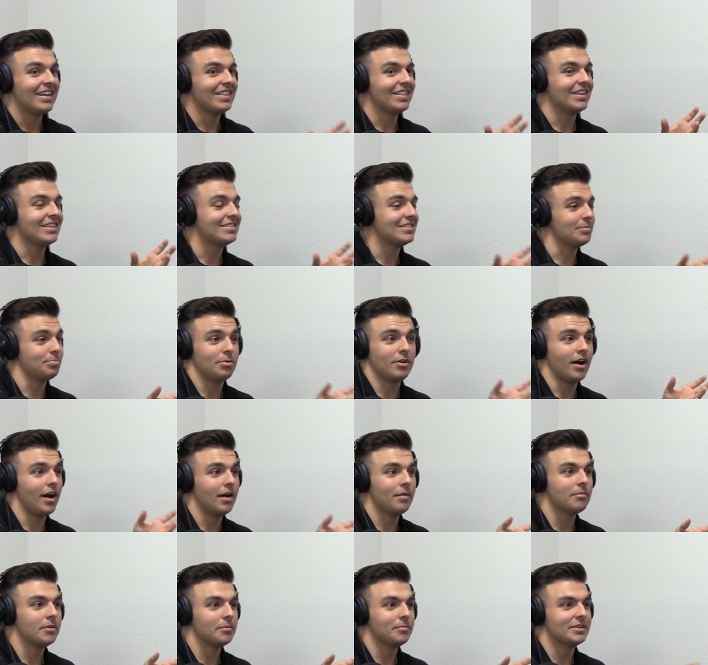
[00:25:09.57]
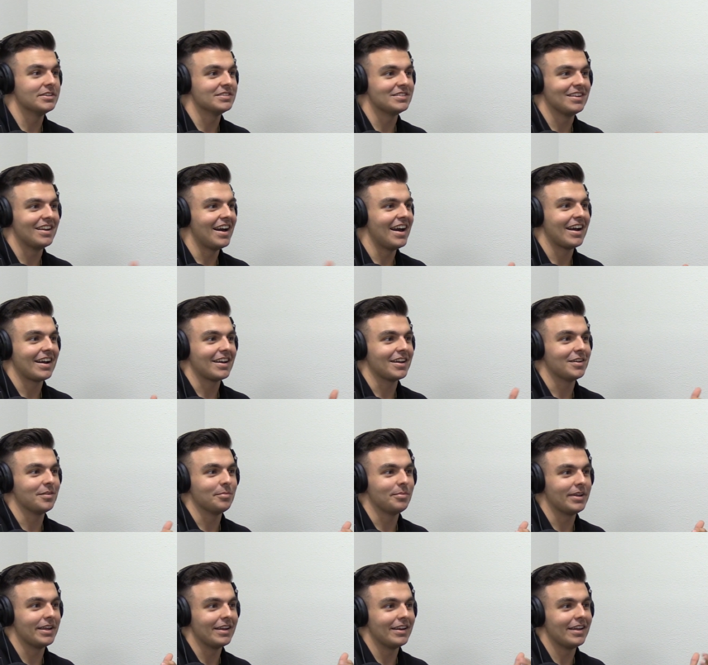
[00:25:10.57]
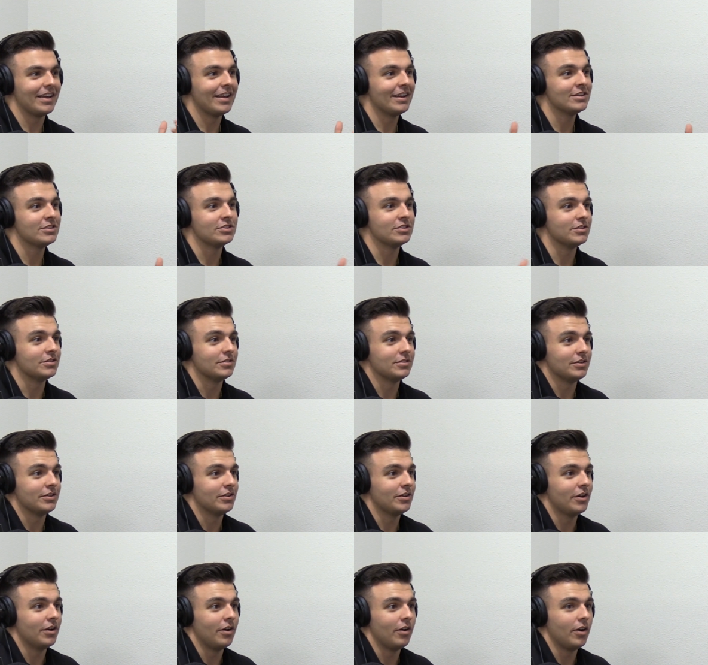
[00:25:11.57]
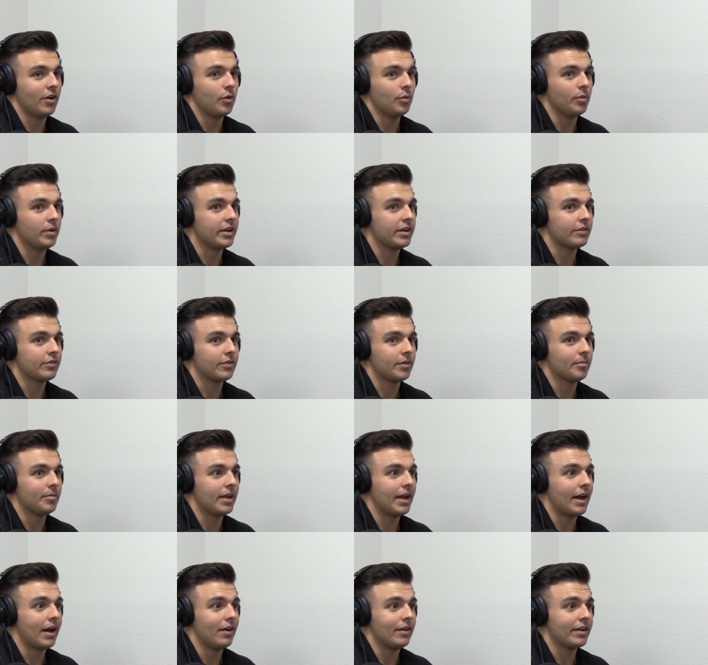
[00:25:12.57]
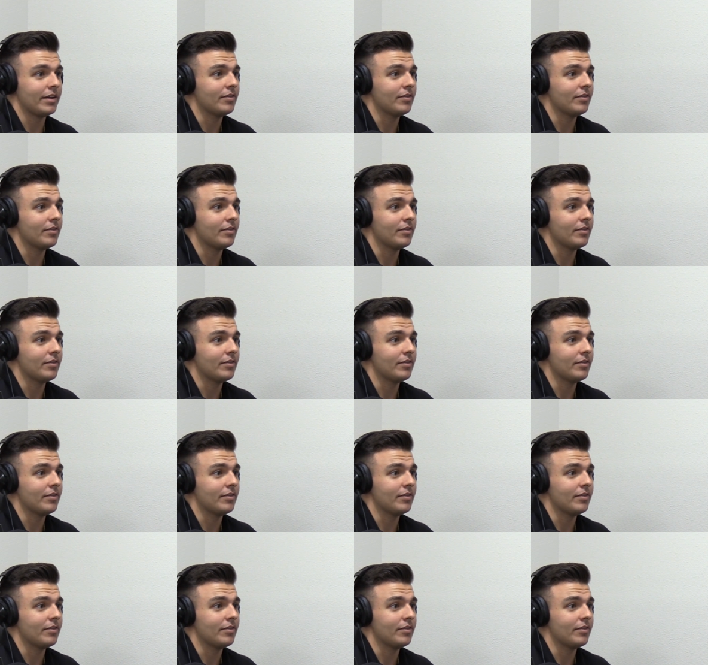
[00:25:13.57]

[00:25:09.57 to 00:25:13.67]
This problem is not going to be an issue, a week from now.